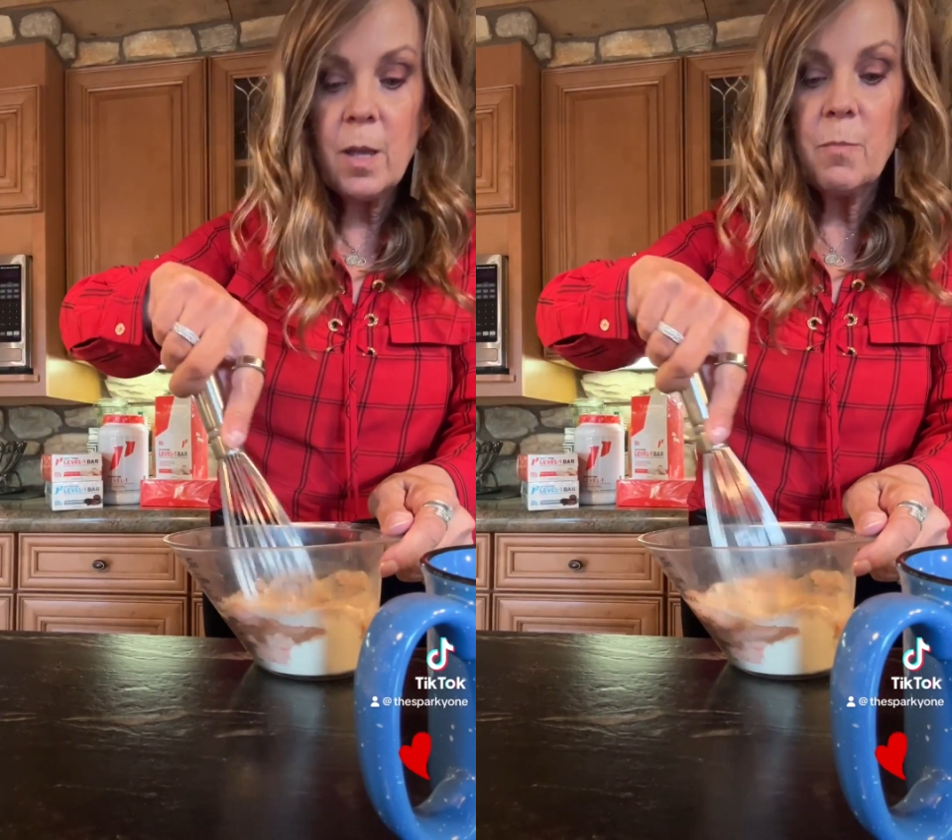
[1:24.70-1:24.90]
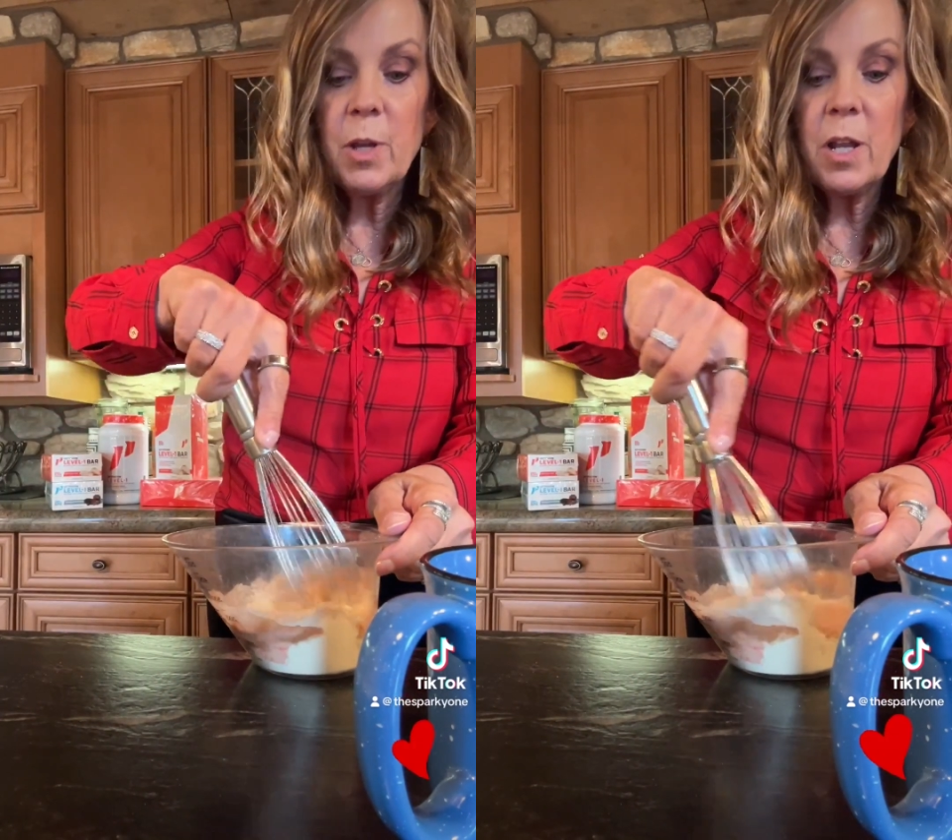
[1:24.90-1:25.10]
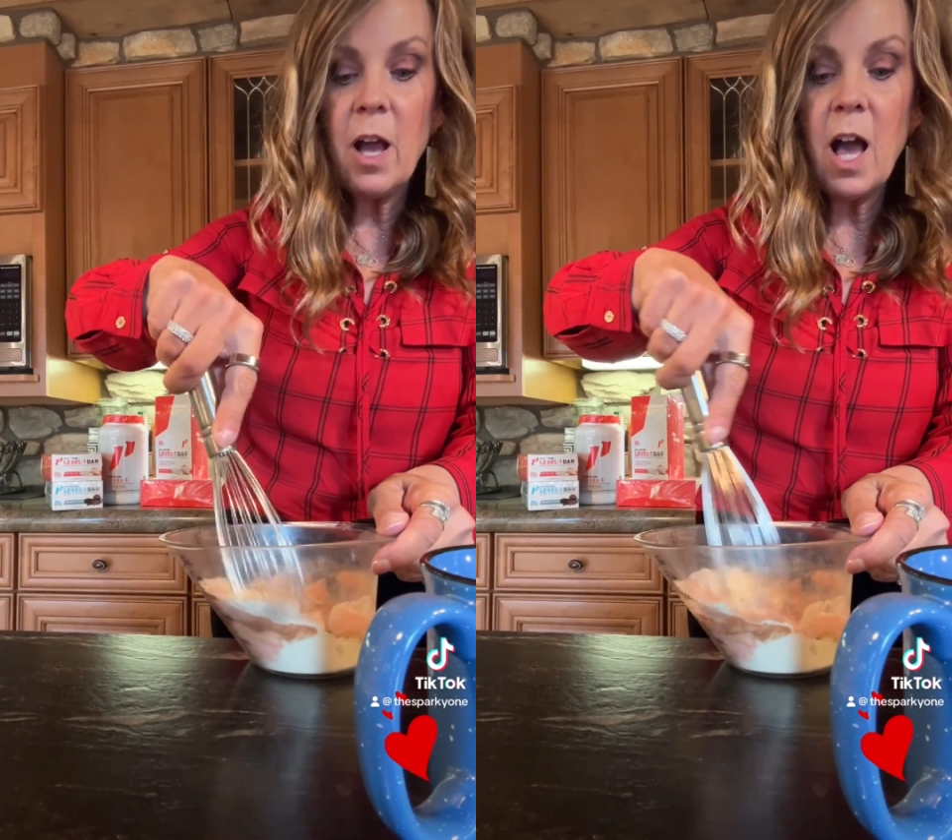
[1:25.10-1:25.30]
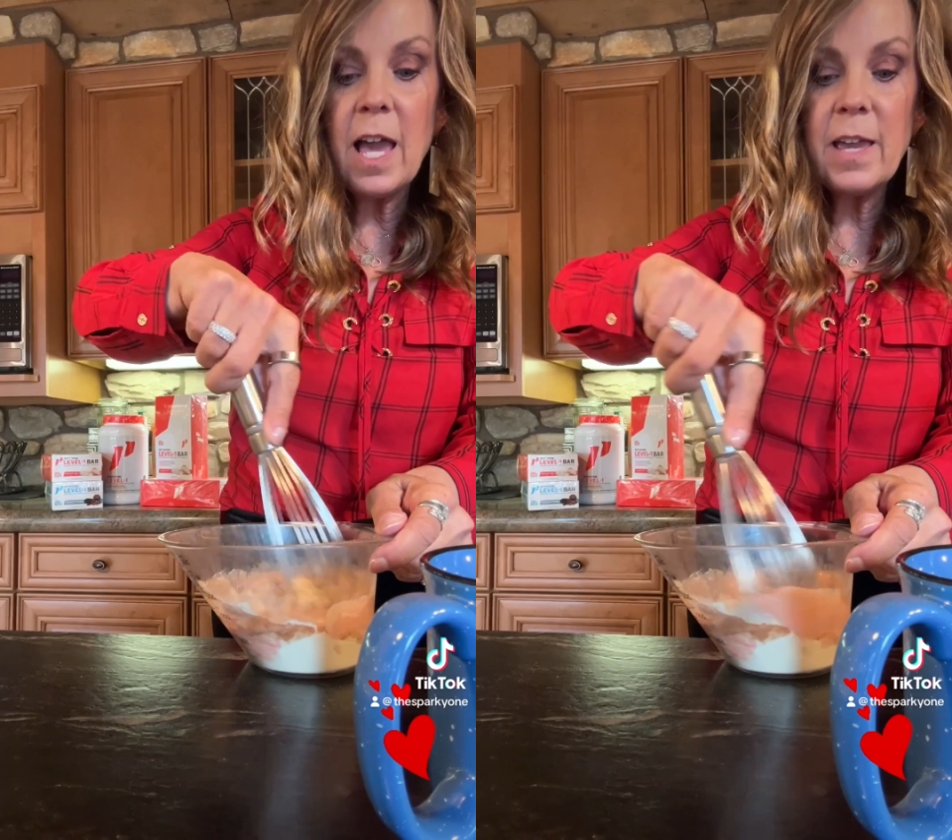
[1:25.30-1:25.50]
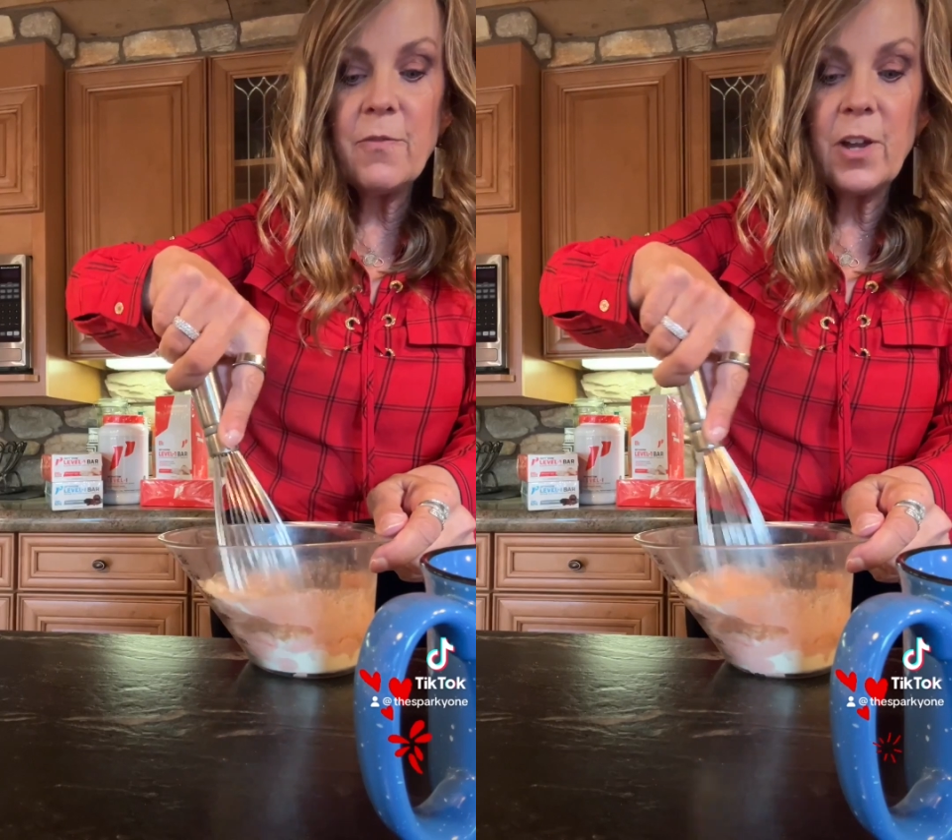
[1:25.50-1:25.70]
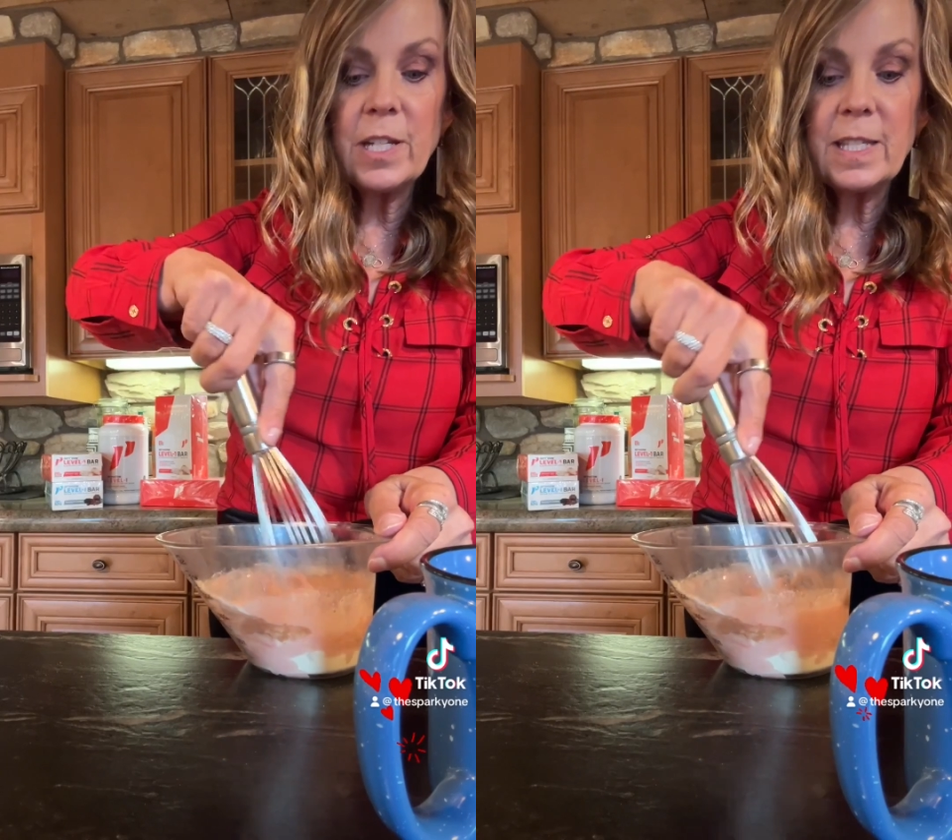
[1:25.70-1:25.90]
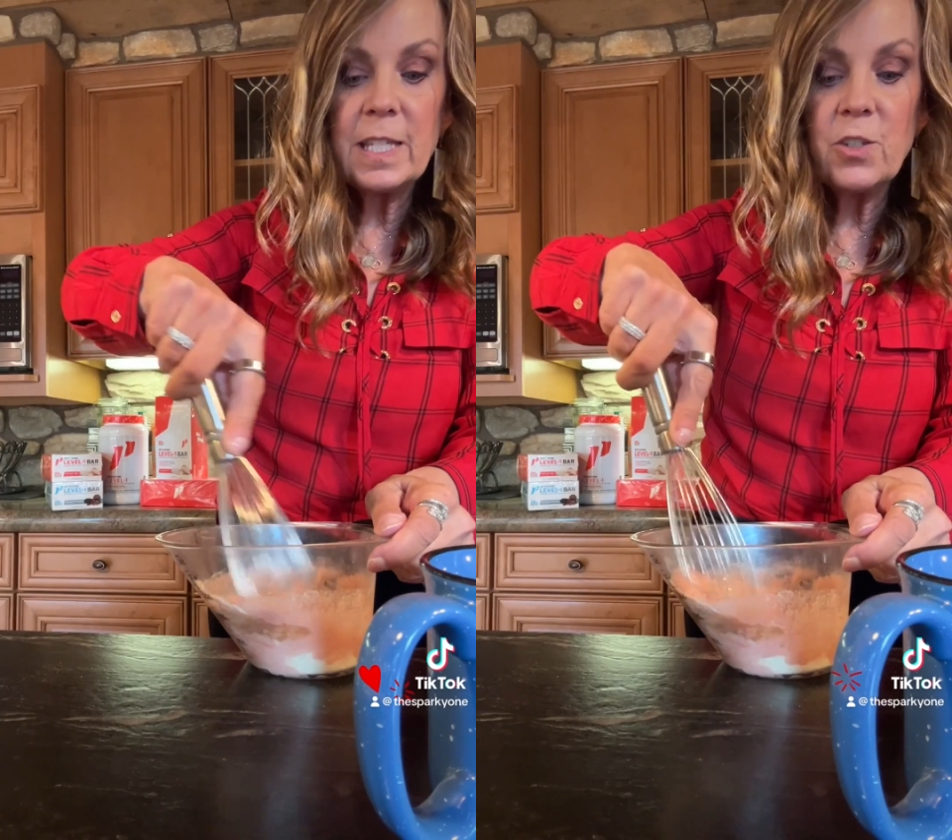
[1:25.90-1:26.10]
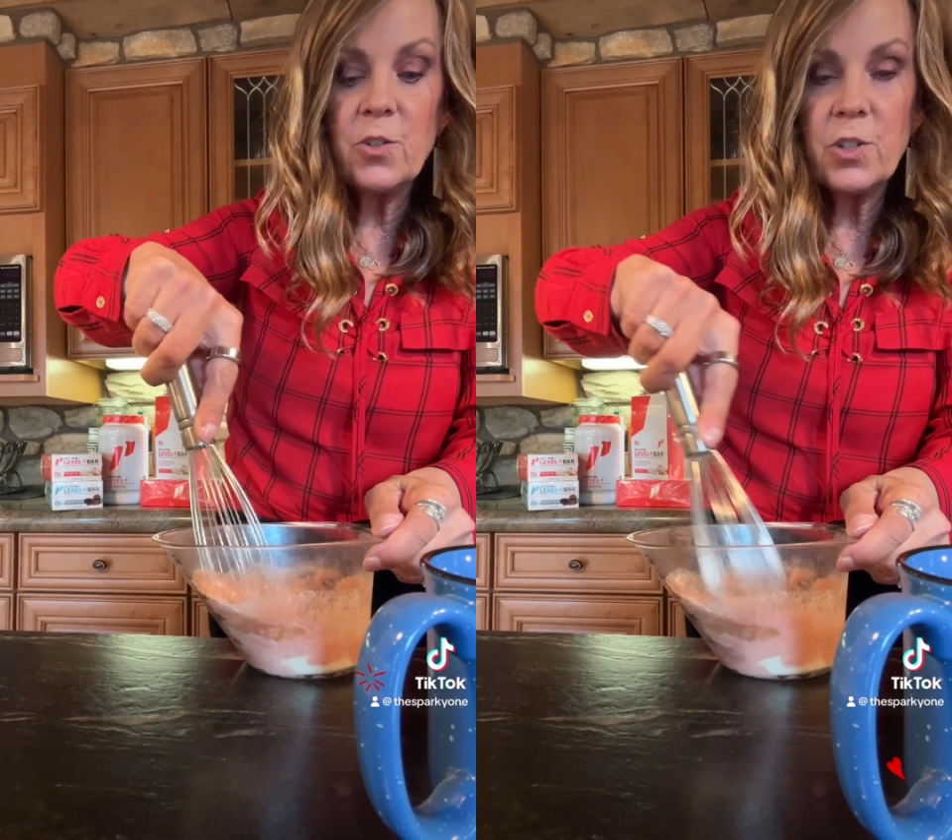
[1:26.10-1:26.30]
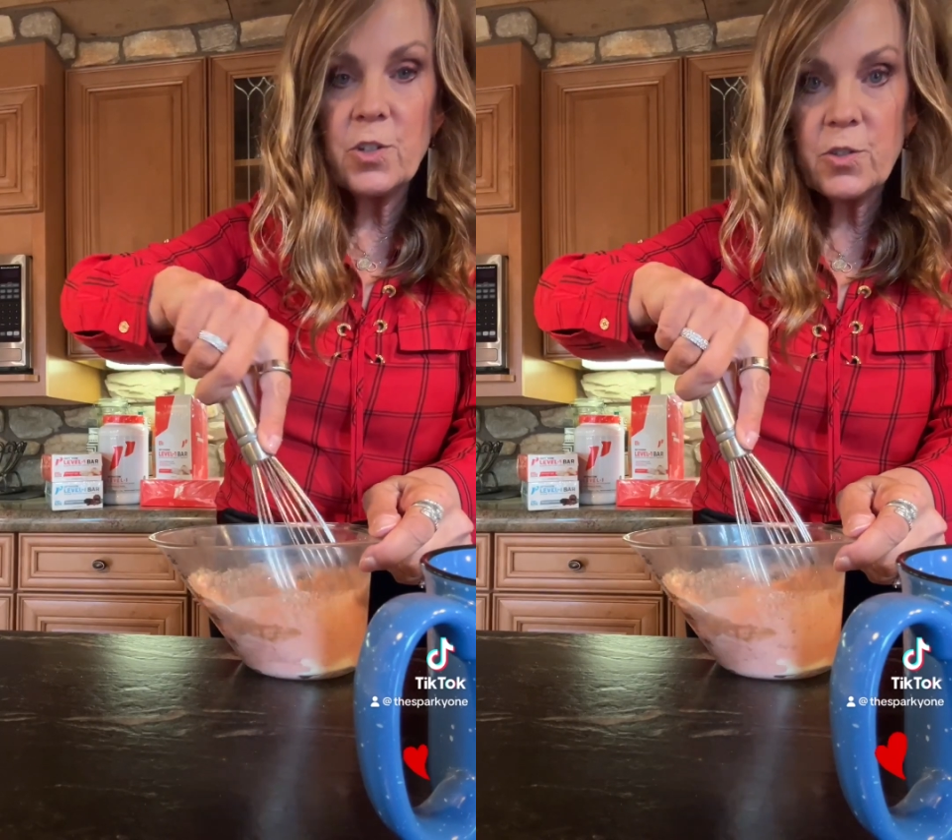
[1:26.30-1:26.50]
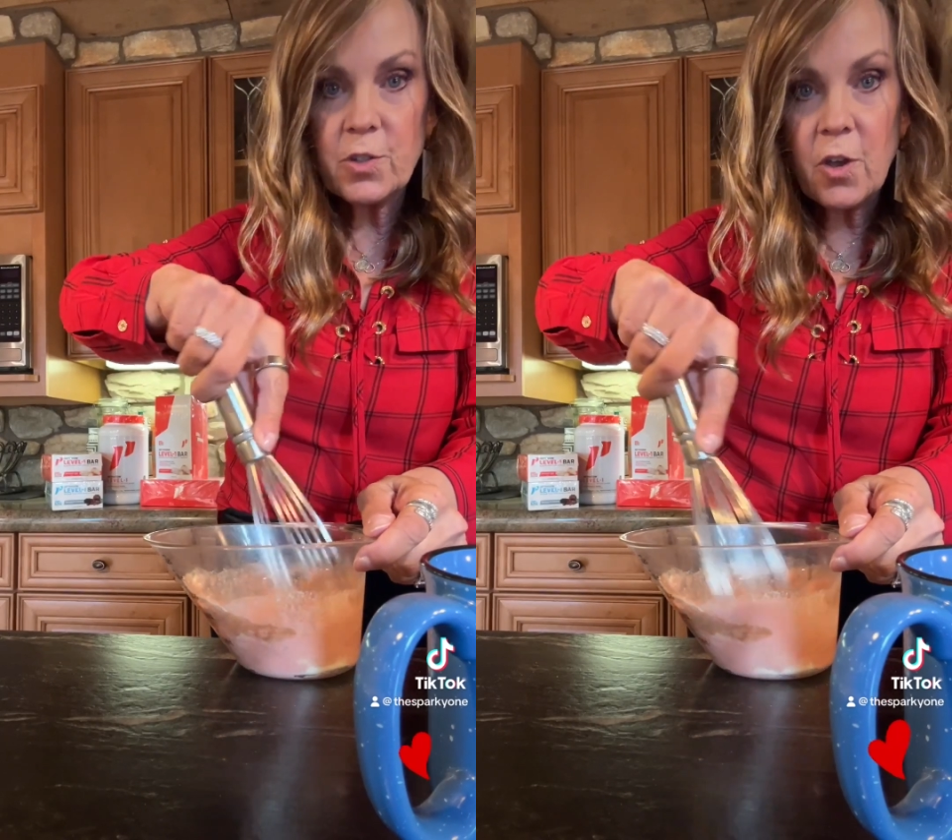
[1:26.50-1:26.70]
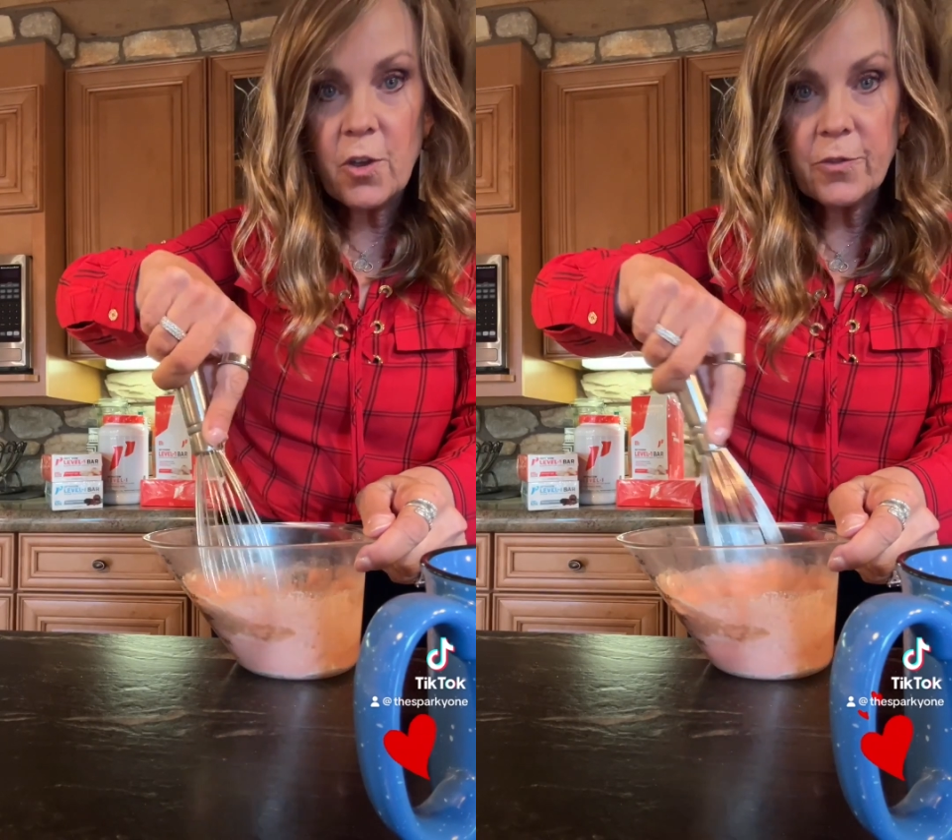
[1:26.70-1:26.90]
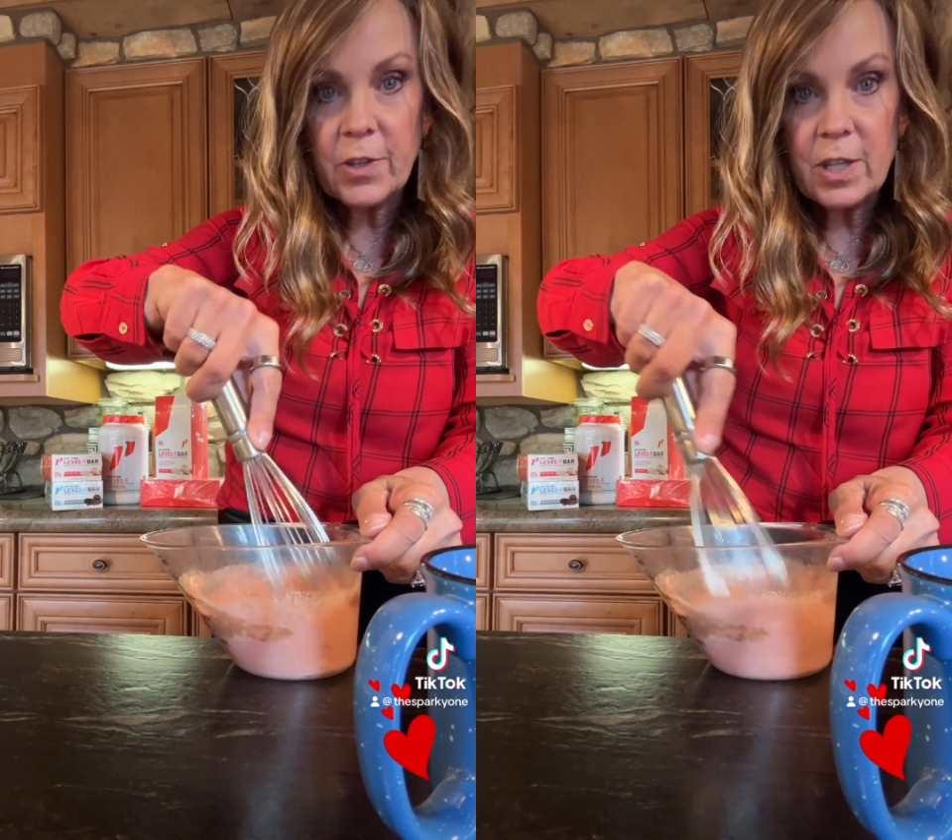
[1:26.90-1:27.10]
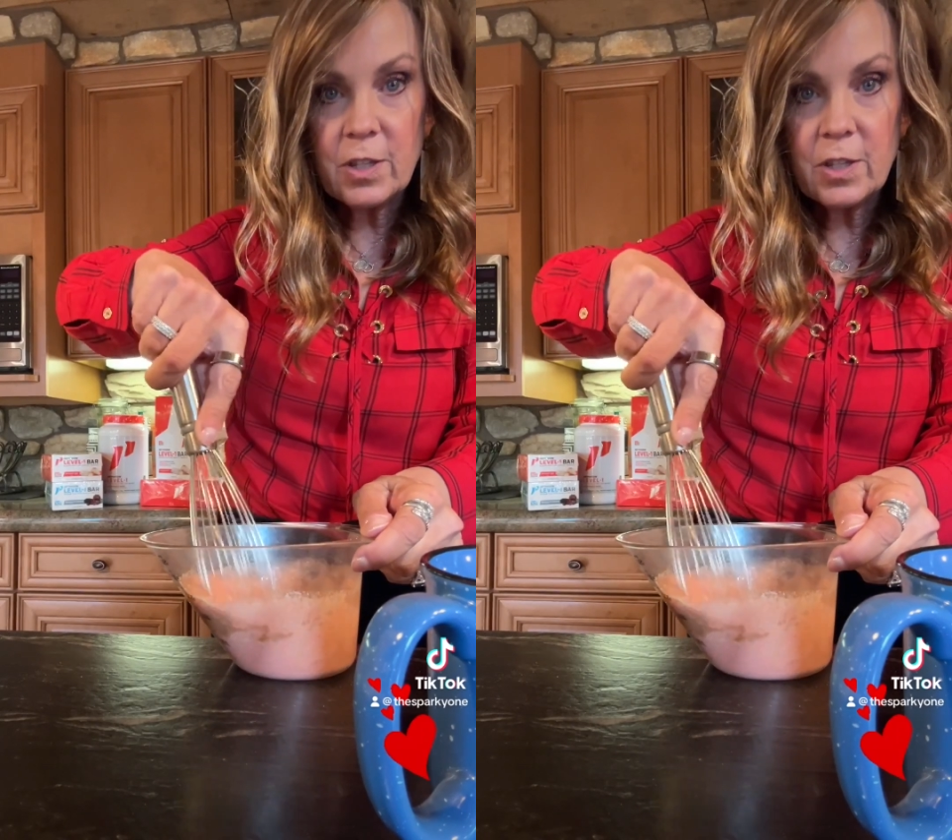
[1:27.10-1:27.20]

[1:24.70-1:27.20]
but I find it's easier to dissolve